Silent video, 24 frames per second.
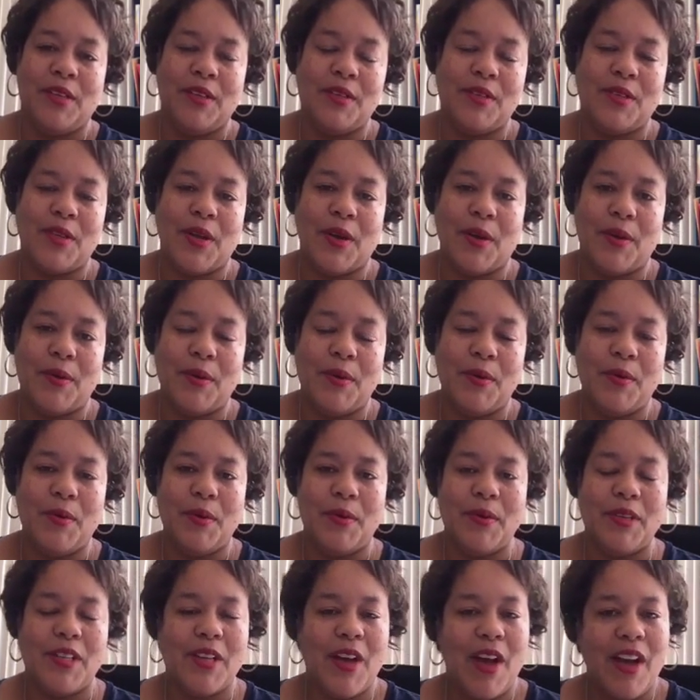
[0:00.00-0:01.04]
So we
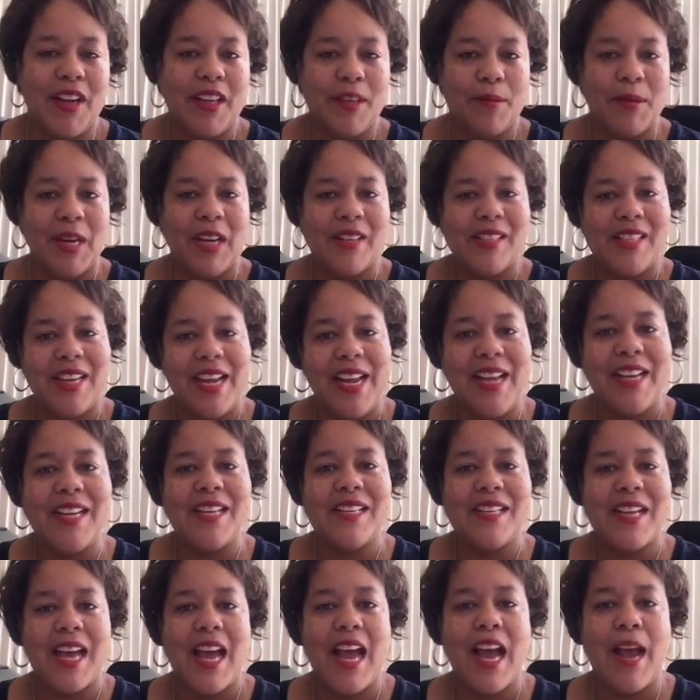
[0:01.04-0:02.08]
were talking about
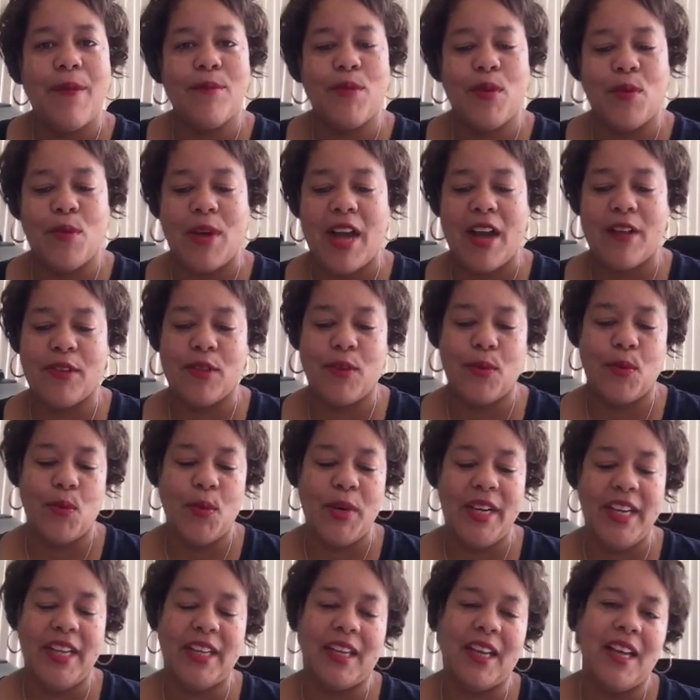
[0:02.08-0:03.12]
taking time throughout the
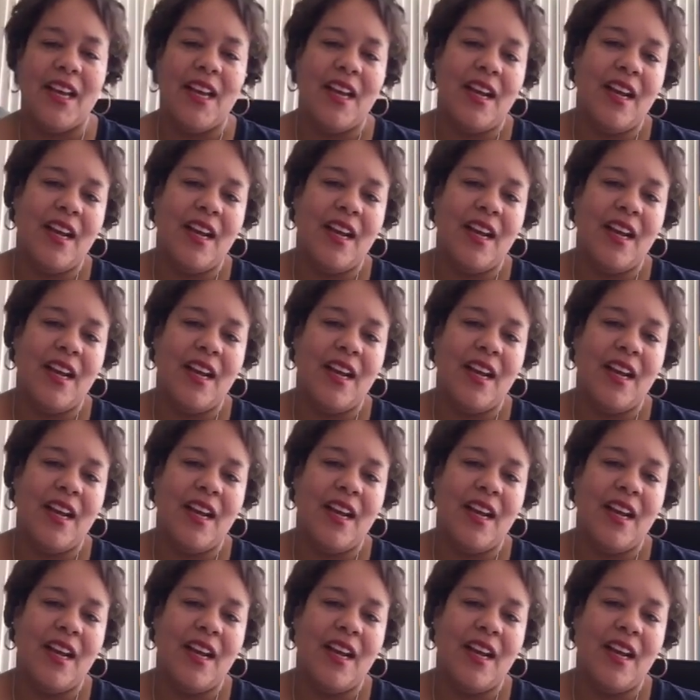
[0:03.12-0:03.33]
week